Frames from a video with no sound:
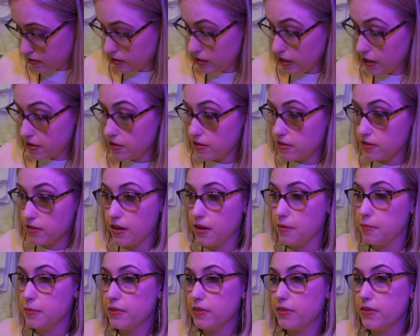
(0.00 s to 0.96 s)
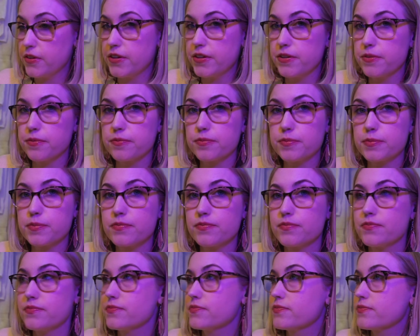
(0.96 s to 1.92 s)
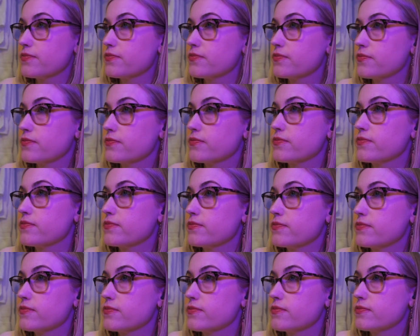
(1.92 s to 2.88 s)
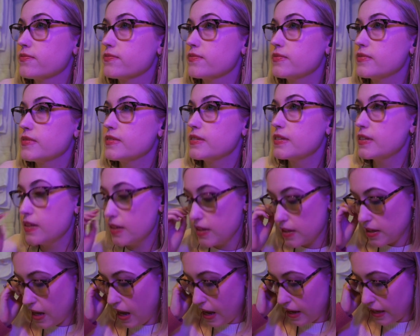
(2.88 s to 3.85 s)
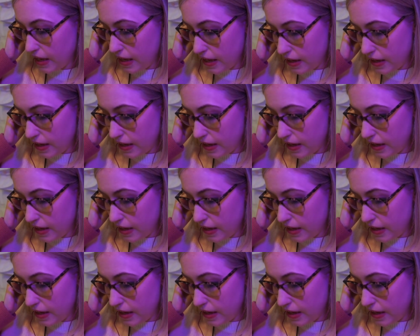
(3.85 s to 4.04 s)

Nothing's coming through. See, I know saying I can't